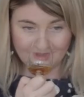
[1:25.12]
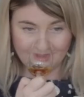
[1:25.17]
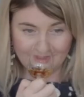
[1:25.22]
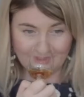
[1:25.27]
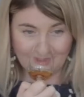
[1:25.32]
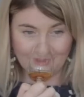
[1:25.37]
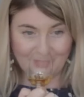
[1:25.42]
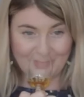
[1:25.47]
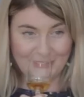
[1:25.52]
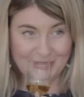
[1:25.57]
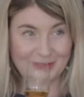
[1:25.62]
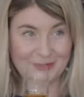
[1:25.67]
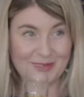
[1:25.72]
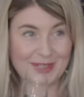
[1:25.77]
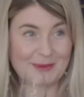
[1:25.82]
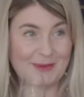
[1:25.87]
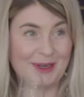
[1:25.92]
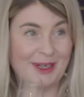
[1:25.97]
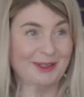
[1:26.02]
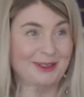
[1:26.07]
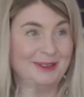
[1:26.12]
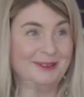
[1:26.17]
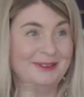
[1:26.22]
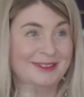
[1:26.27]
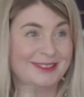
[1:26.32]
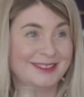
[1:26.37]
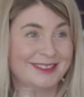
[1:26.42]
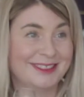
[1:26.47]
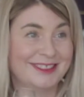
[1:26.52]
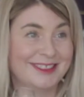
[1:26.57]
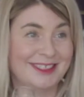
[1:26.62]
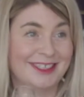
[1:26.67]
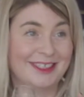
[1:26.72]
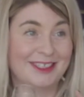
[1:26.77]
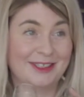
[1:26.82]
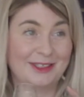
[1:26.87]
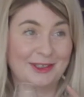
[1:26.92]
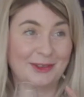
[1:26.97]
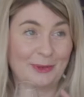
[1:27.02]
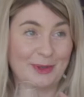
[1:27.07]
But once you've smelt
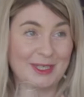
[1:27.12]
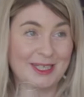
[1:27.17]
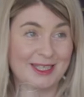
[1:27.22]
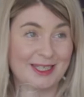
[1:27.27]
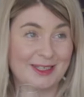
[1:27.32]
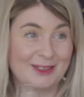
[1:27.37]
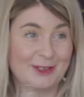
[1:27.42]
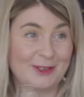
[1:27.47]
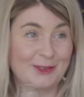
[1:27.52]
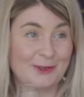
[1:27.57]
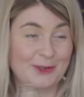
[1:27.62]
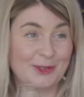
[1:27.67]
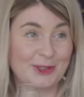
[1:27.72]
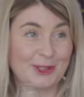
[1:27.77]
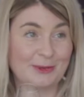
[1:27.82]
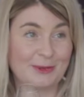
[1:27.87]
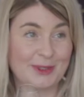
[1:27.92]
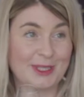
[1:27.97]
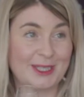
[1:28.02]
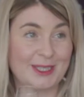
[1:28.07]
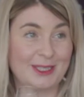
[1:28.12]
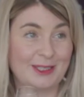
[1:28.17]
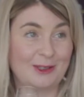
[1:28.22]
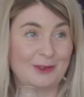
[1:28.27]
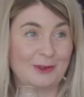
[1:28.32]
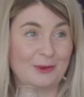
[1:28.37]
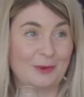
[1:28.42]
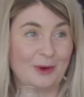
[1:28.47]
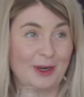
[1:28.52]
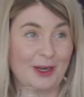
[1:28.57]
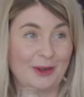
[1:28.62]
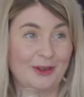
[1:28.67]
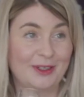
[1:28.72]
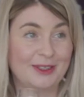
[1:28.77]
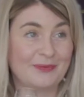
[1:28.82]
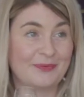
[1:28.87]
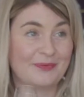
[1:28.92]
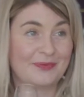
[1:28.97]
your whisky or nosed your whisky a good while,